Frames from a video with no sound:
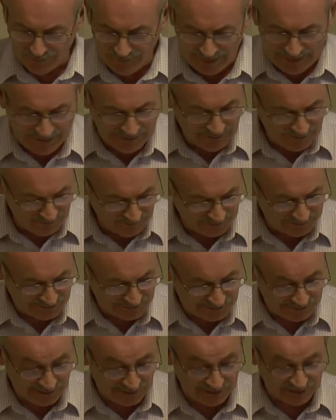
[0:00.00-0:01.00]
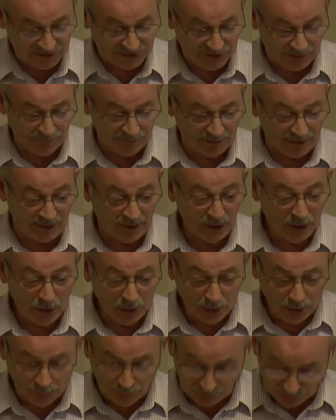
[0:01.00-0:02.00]
mind thinks is simply
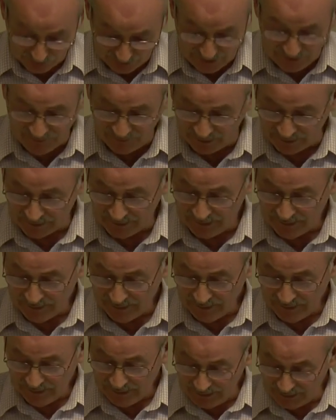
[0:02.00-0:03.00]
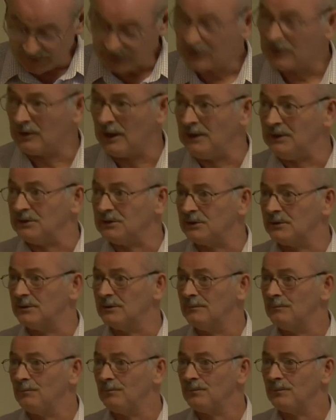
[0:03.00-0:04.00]
believing in Christ.
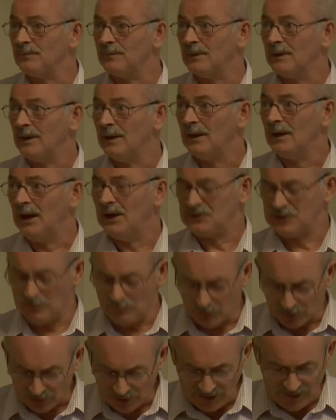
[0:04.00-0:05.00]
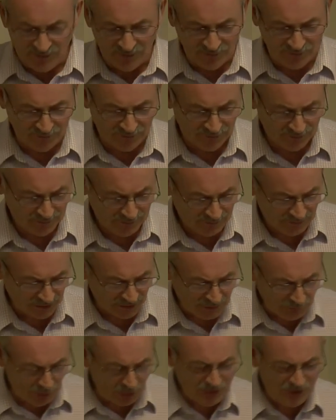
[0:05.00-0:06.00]
It's a belief
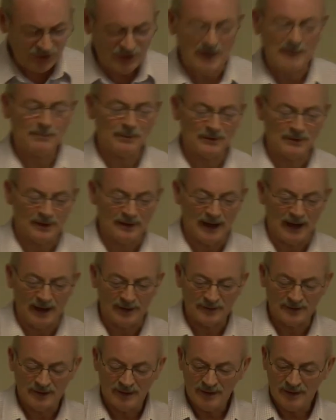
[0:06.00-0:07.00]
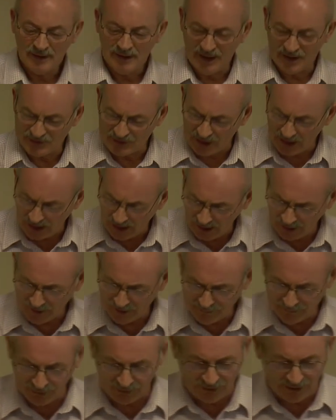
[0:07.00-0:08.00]
that's much deeper than that. It's a
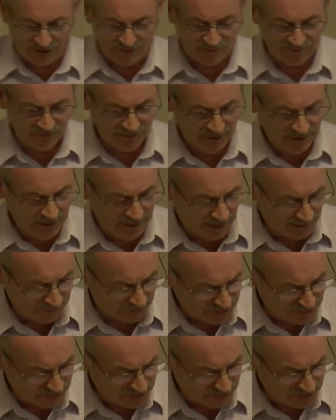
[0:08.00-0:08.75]
heart belief, and